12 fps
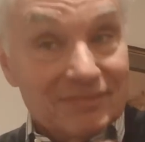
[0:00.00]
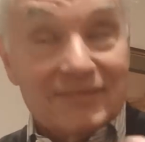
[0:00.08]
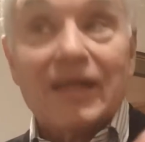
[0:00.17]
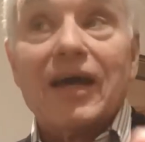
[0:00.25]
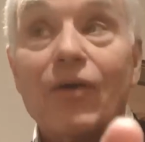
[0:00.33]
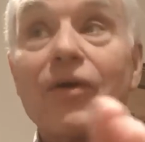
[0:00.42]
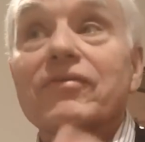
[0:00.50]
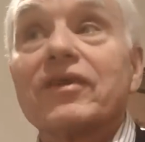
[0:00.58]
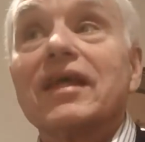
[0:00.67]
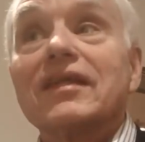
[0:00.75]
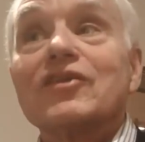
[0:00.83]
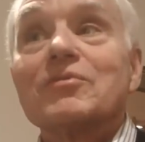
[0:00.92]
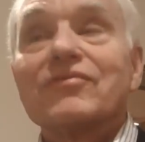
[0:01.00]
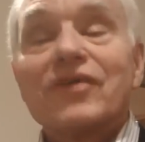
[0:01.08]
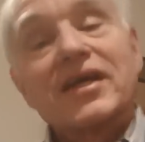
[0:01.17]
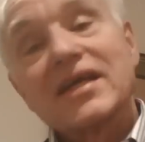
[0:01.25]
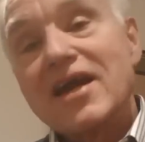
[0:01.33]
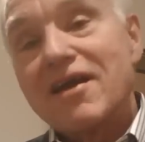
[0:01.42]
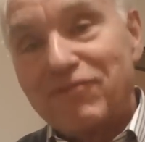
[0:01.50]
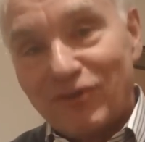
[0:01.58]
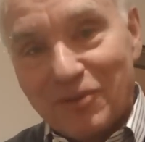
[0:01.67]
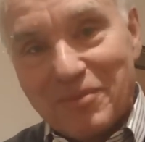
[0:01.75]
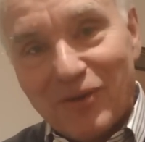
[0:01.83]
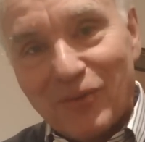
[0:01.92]
However, they need to be very
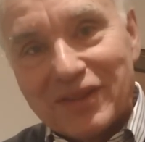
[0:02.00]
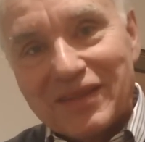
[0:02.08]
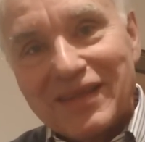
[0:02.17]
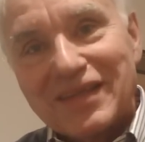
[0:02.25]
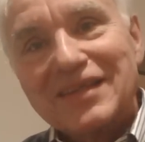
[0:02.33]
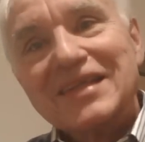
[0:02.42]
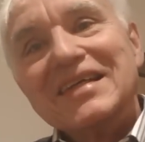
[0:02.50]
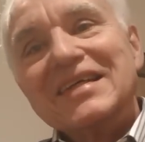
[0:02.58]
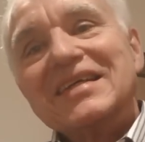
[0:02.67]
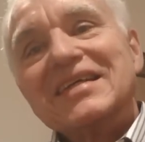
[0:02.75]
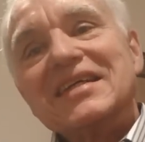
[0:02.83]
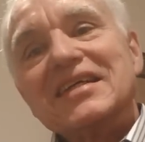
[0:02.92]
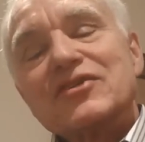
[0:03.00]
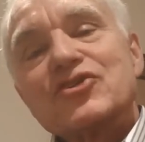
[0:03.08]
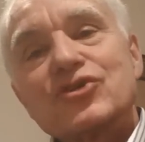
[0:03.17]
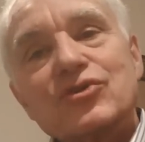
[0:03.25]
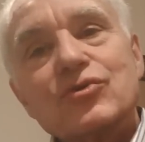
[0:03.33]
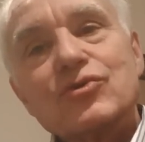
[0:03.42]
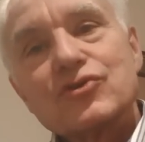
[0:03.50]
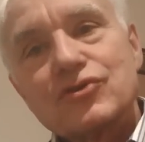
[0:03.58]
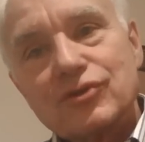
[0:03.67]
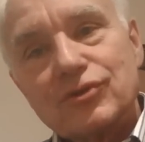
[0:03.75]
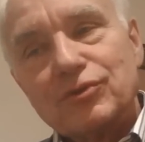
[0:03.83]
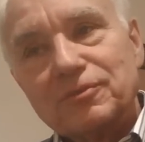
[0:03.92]
careful about what they choose
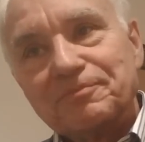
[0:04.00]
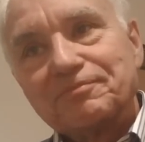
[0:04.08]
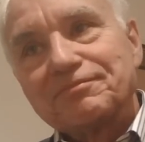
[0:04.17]
to